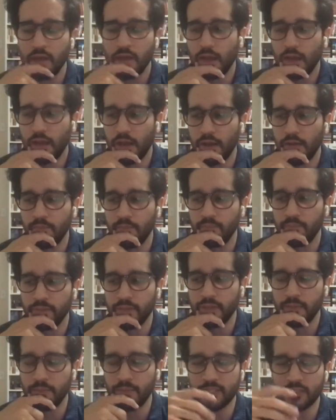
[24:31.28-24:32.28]

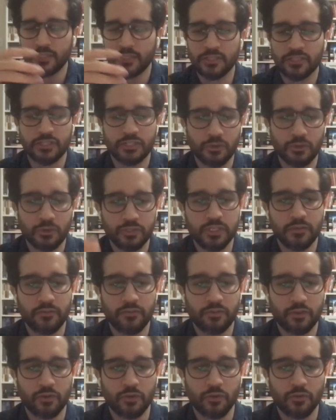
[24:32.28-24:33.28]
It makes it so
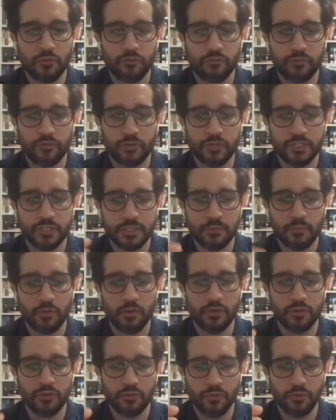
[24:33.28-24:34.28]
difficult for
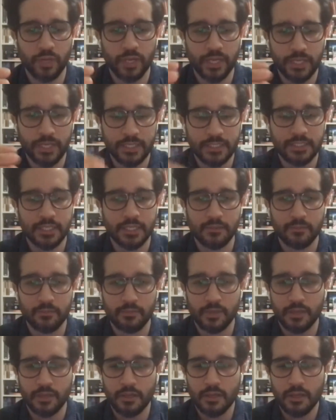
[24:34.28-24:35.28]
someone who isn't
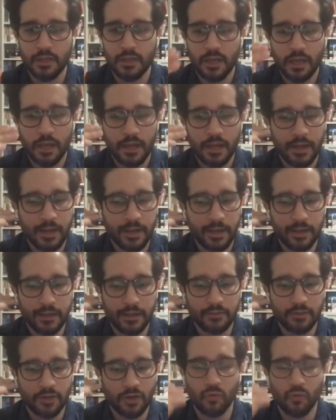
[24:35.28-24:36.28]

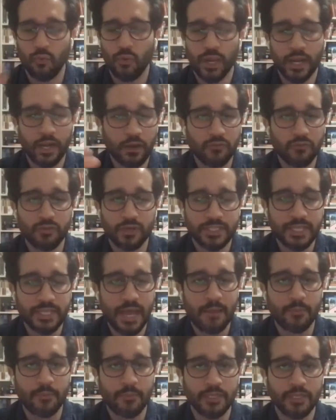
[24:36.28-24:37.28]
aware of what's
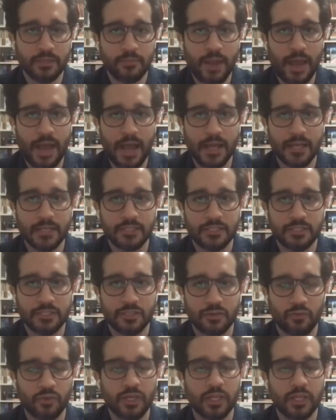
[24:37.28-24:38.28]
happened in the past
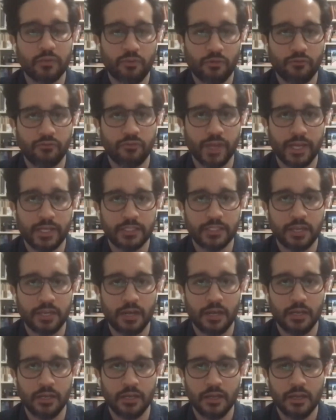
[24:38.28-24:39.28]
to really reflect
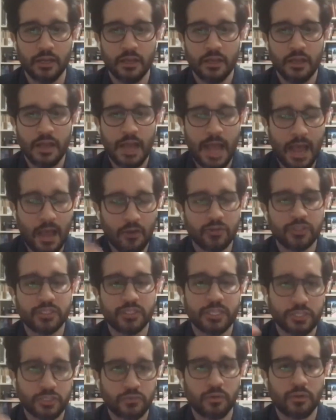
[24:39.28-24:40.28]
on how
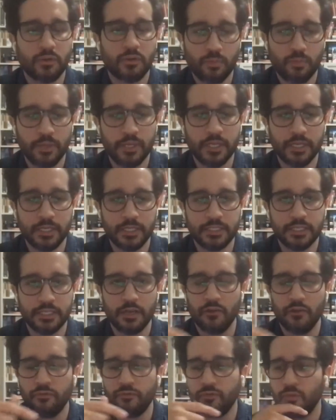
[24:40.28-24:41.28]
is history repeating
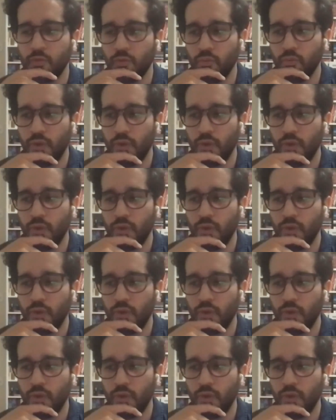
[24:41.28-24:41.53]
itself?